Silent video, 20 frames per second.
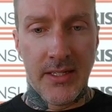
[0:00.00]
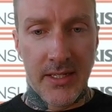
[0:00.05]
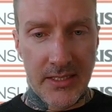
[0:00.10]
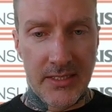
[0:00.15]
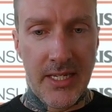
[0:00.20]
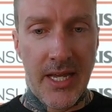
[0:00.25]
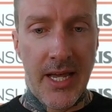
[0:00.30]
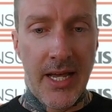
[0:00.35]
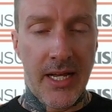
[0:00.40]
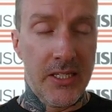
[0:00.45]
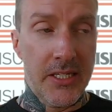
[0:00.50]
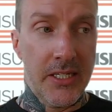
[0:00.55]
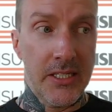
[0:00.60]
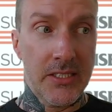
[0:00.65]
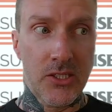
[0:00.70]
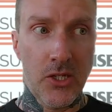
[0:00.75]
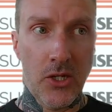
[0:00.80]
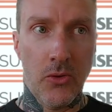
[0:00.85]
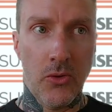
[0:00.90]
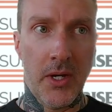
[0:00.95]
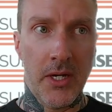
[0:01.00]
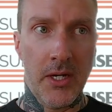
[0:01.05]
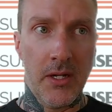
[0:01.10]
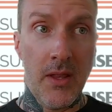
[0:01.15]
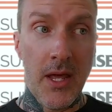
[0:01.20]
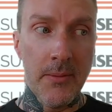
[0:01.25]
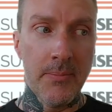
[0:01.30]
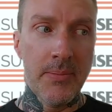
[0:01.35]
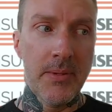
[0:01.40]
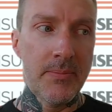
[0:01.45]
exactly. And a
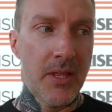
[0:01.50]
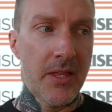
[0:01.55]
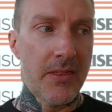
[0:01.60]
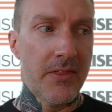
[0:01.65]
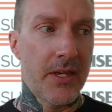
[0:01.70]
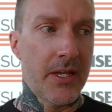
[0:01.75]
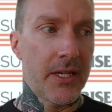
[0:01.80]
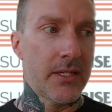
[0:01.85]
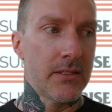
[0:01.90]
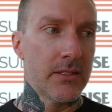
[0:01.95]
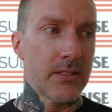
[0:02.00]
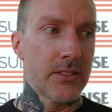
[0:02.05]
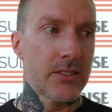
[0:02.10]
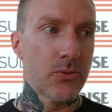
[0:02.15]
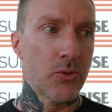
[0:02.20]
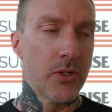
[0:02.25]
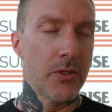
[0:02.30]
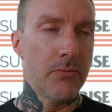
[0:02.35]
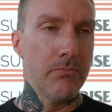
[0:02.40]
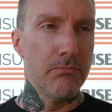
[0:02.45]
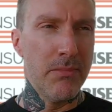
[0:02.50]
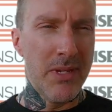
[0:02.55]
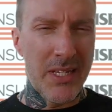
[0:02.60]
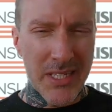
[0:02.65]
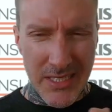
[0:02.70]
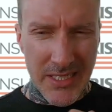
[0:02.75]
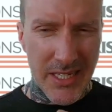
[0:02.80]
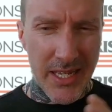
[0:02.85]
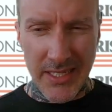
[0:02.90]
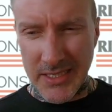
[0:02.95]
lot of people, I think, sort of
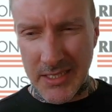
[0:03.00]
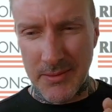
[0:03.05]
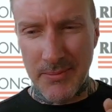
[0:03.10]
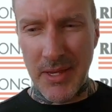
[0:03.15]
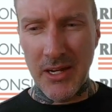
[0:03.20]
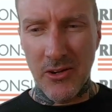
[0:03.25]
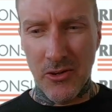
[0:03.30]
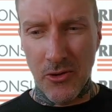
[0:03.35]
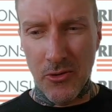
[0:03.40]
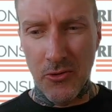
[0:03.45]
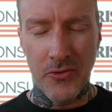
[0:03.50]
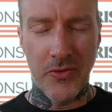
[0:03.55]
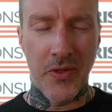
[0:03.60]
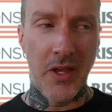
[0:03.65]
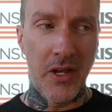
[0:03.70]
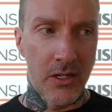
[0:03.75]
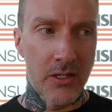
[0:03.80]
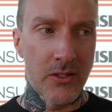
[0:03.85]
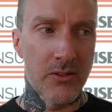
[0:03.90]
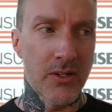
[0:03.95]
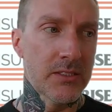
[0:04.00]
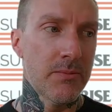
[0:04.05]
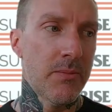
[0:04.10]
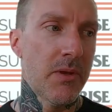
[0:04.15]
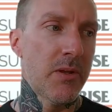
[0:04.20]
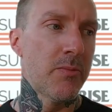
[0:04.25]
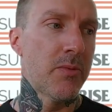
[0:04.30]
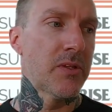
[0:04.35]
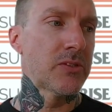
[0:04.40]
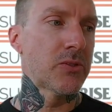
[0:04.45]
misestimate. I don't know if they
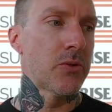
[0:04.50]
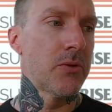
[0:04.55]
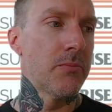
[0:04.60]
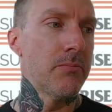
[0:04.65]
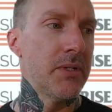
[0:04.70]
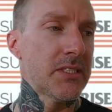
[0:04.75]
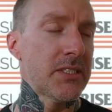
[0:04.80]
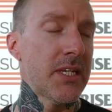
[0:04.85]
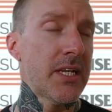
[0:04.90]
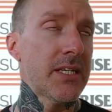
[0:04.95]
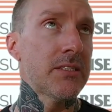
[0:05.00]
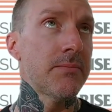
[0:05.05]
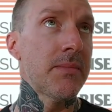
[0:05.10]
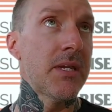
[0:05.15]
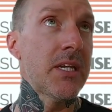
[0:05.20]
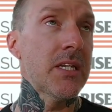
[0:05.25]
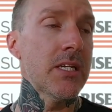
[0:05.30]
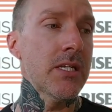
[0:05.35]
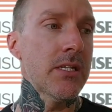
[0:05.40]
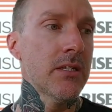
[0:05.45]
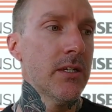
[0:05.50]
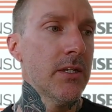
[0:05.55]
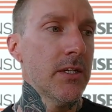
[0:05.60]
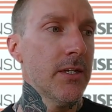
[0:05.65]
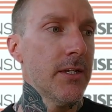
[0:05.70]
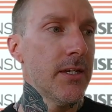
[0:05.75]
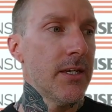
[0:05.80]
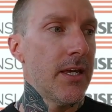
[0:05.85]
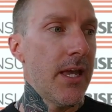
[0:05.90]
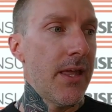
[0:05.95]
underestimate, but they sort of misestimate it.
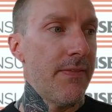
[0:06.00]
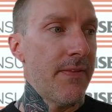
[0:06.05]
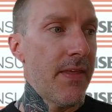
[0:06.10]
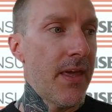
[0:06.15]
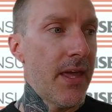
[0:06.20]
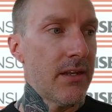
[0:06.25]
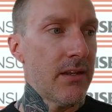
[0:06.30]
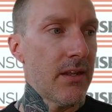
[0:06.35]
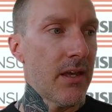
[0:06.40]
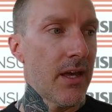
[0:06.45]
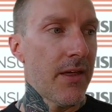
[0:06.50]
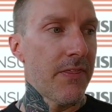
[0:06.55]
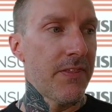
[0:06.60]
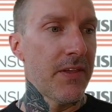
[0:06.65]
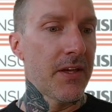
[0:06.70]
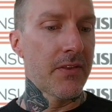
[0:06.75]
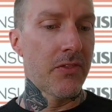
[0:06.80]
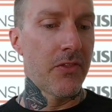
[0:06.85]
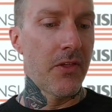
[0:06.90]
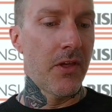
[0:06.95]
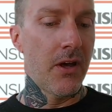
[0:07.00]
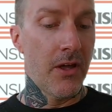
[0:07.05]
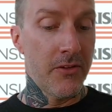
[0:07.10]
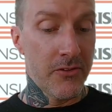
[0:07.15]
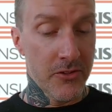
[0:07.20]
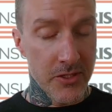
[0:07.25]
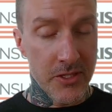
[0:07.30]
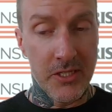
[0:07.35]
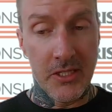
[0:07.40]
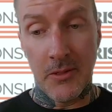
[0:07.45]
And then I think the
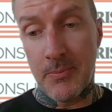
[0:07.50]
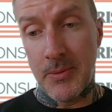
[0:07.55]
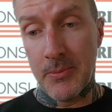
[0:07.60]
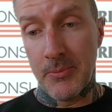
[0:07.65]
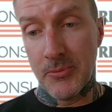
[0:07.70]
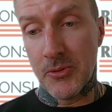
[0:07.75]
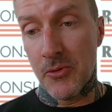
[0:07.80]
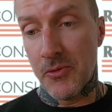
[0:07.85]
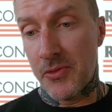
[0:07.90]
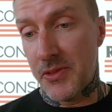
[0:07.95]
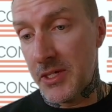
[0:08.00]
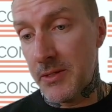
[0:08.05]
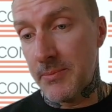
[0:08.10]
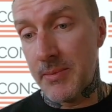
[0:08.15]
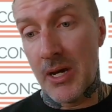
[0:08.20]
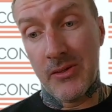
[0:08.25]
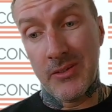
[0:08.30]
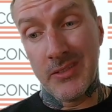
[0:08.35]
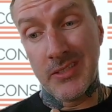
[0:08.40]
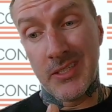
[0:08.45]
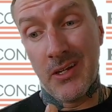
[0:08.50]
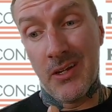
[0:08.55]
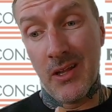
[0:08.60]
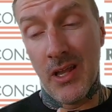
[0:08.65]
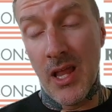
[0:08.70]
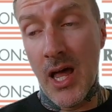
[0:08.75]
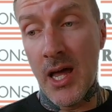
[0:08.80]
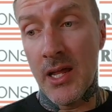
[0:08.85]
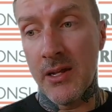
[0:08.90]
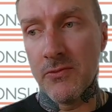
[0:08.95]
other thing that people don't think about is a
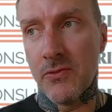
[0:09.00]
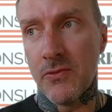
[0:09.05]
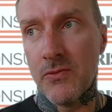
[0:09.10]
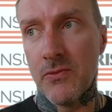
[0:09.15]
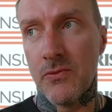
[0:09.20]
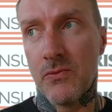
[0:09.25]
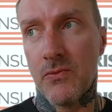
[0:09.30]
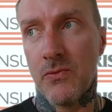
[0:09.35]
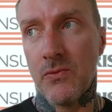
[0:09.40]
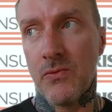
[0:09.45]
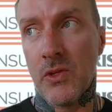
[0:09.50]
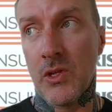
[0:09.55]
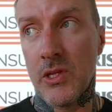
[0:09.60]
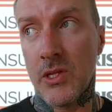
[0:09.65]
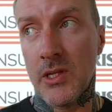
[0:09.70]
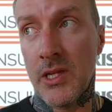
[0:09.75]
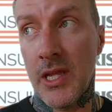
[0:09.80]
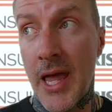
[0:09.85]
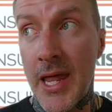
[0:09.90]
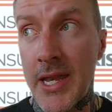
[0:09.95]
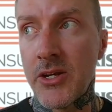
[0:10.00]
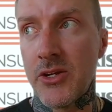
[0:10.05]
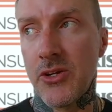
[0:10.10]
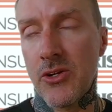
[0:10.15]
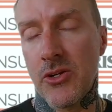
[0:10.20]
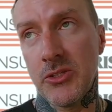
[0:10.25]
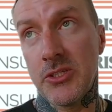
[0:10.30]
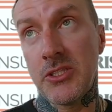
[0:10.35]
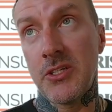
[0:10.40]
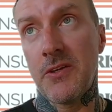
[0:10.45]
lot of
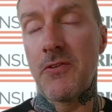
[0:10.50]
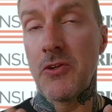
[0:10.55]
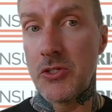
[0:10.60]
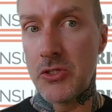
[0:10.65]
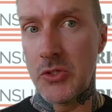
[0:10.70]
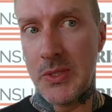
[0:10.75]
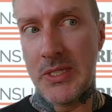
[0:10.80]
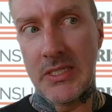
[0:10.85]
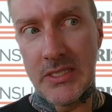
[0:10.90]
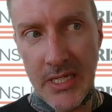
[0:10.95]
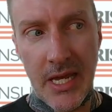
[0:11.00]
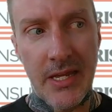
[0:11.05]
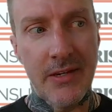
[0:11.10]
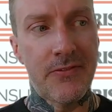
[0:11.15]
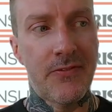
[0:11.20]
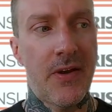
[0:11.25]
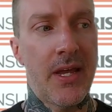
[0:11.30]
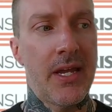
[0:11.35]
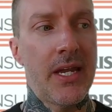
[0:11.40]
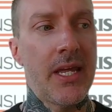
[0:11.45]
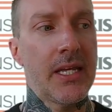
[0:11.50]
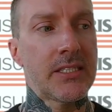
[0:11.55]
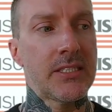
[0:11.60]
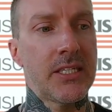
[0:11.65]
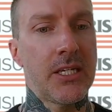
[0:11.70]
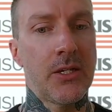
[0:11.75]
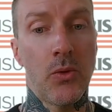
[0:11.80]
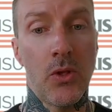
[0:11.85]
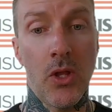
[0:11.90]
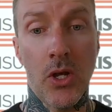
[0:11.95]
lenders, if you're doing debt
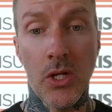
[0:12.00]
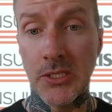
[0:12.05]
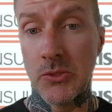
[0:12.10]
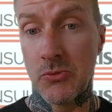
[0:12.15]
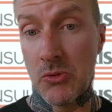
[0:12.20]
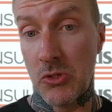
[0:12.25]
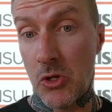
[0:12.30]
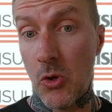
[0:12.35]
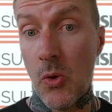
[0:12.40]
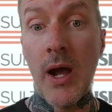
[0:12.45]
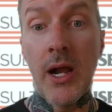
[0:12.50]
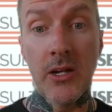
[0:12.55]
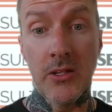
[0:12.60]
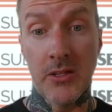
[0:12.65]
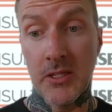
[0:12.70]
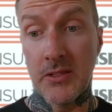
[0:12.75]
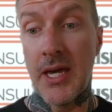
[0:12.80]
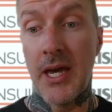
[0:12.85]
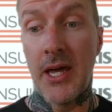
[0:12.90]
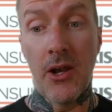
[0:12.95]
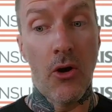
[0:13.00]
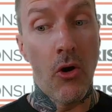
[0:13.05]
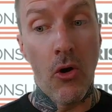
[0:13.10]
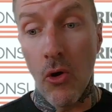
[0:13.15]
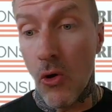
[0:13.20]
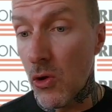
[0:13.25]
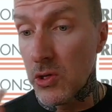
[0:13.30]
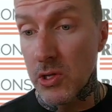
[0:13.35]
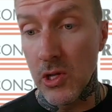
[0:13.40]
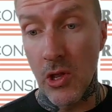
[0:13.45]
financing, will also require that
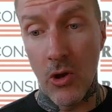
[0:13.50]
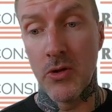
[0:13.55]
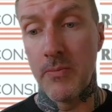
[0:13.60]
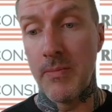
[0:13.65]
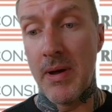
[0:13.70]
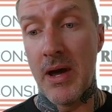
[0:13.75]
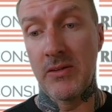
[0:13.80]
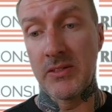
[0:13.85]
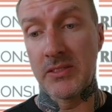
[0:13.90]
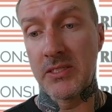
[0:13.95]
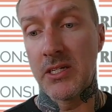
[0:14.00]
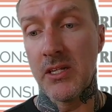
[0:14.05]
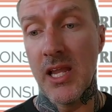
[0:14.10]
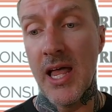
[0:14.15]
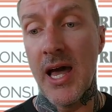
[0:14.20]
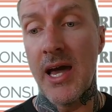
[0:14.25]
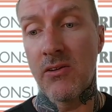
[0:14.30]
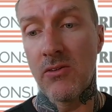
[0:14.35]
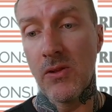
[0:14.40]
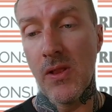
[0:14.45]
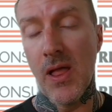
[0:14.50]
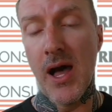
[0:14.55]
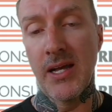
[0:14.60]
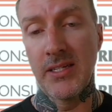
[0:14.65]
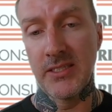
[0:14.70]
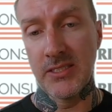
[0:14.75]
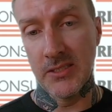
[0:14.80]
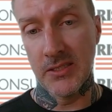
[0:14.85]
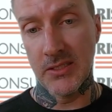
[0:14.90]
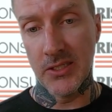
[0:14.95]
whole loan amount is
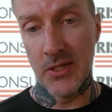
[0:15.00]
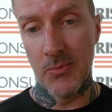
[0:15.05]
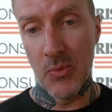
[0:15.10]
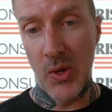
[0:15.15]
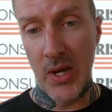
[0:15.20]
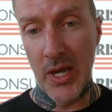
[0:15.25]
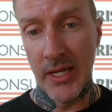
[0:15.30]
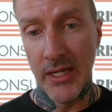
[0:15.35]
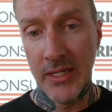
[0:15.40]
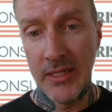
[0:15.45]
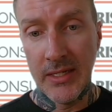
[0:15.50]
collateralized in some way.